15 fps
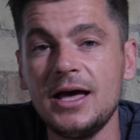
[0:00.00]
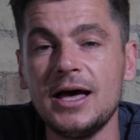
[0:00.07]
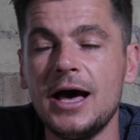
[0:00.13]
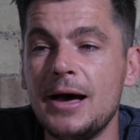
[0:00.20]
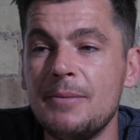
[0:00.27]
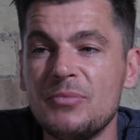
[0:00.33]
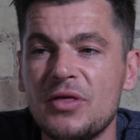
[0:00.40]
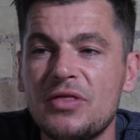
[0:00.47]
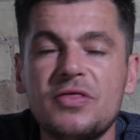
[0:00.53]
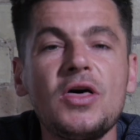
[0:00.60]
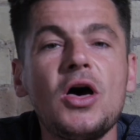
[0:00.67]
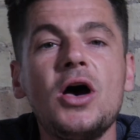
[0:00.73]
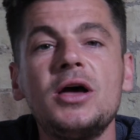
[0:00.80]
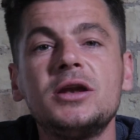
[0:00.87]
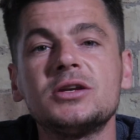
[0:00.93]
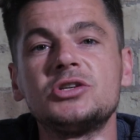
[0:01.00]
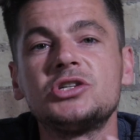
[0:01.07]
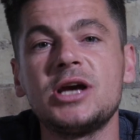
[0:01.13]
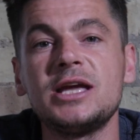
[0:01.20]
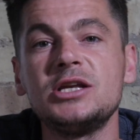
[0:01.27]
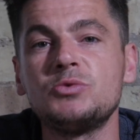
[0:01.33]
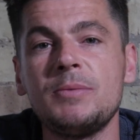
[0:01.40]
The third
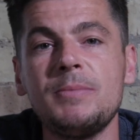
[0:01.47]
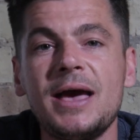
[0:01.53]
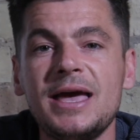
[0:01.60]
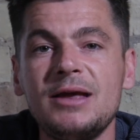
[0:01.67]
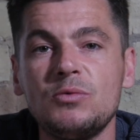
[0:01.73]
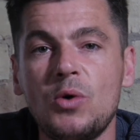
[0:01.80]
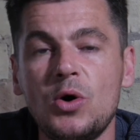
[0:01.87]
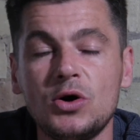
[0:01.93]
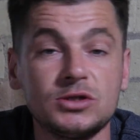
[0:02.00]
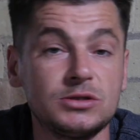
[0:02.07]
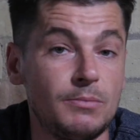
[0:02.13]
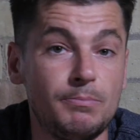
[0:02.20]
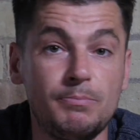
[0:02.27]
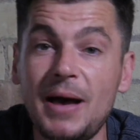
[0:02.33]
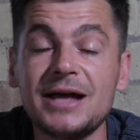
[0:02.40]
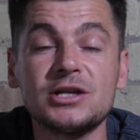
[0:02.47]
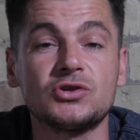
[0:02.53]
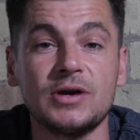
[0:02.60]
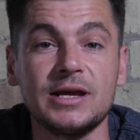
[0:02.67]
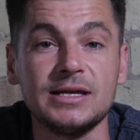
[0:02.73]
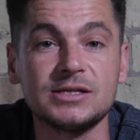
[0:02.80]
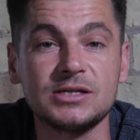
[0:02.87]
change we made was
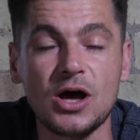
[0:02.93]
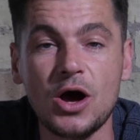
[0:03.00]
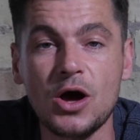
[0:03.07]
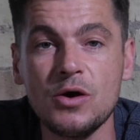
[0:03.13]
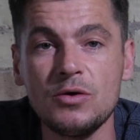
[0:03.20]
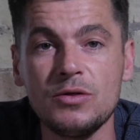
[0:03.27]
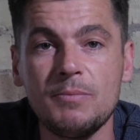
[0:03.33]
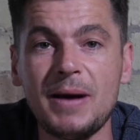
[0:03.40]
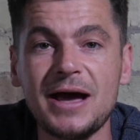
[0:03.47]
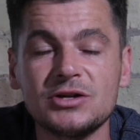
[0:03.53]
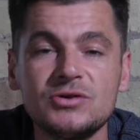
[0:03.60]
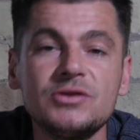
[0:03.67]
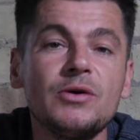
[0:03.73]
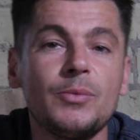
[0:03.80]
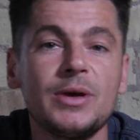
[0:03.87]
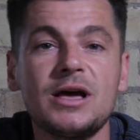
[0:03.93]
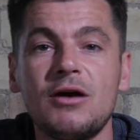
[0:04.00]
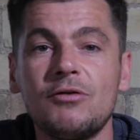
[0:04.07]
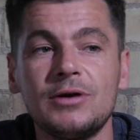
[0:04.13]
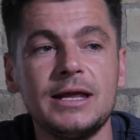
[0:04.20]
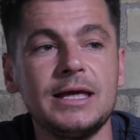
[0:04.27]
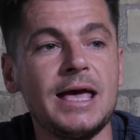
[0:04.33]
battery. So the battery that we
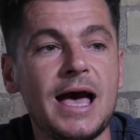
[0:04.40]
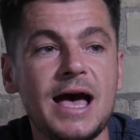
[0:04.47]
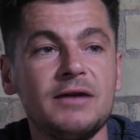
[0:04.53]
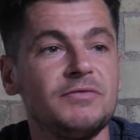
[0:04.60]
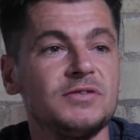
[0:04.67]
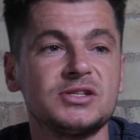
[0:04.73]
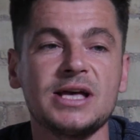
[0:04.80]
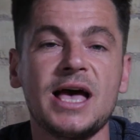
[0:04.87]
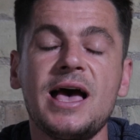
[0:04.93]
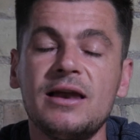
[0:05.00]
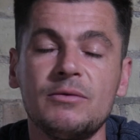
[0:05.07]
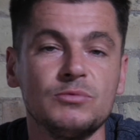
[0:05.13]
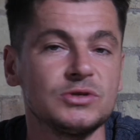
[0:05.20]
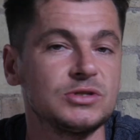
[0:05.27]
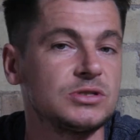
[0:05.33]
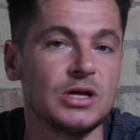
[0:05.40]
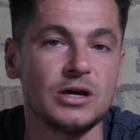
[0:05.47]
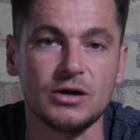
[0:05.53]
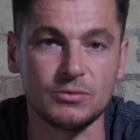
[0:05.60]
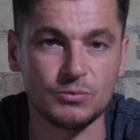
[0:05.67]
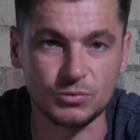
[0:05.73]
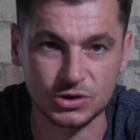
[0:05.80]
currently had for sale and
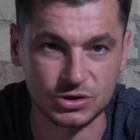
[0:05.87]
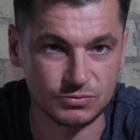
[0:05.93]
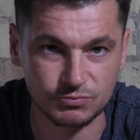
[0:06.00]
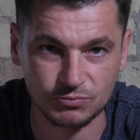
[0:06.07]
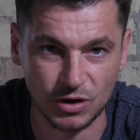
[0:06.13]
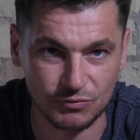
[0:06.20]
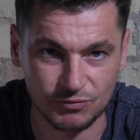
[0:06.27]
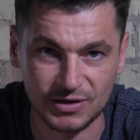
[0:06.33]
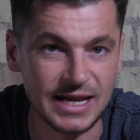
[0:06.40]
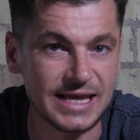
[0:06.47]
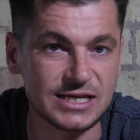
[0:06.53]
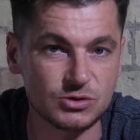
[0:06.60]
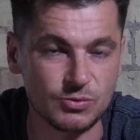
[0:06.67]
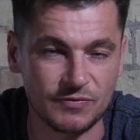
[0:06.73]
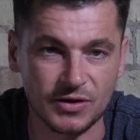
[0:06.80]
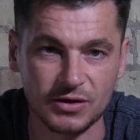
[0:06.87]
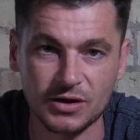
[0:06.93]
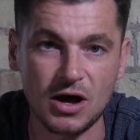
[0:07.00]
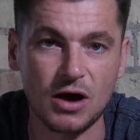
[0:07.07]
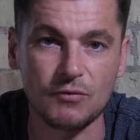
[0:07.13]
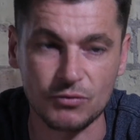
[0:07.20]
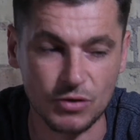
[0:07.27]
was released with the
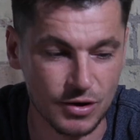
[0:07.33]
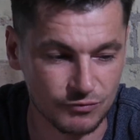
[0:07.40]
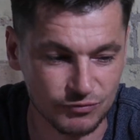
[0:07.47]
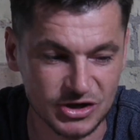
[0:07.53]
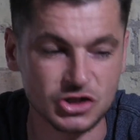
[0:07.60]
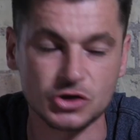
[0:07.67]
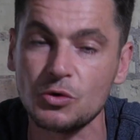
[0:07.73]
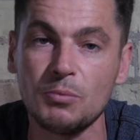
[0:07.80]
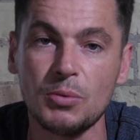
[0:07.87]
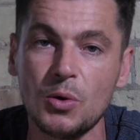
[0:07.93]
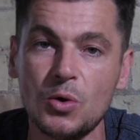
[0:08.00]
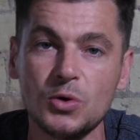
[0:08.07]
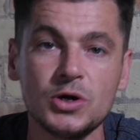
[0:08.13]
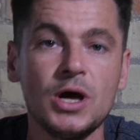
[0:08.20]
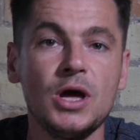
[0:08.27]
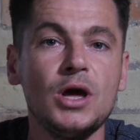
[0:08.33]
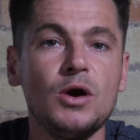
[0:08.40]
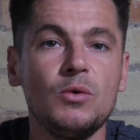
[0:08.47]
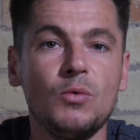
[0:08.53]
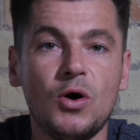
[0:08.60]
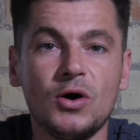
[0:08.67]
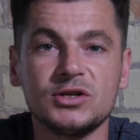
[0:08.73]
original board
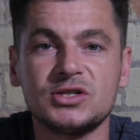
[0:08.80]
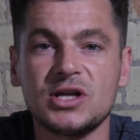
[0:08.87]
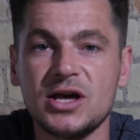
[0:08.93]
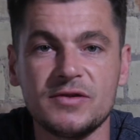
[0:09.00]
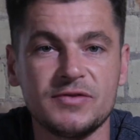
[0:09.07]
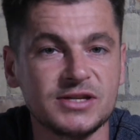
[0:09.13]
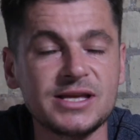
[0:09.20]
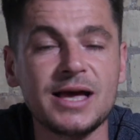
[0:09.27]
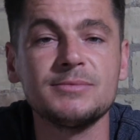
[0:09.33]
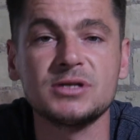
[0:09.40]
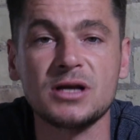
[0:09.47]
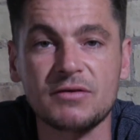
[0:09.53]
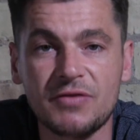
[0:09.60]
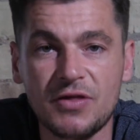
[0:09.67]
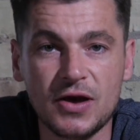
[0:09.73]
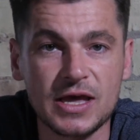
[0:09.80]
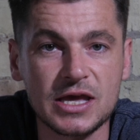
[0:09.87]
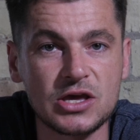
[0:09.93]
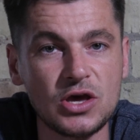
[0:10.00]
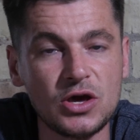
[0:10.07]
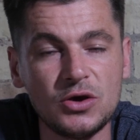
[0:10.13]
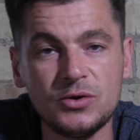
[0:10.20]
was the Samsung
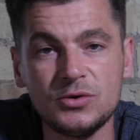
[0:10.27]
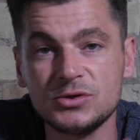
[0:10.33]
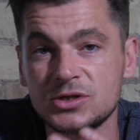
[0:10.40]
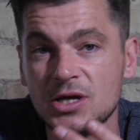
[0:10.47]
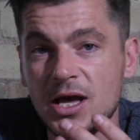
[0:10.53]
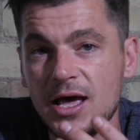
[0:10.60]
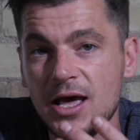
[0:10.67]
30Qs.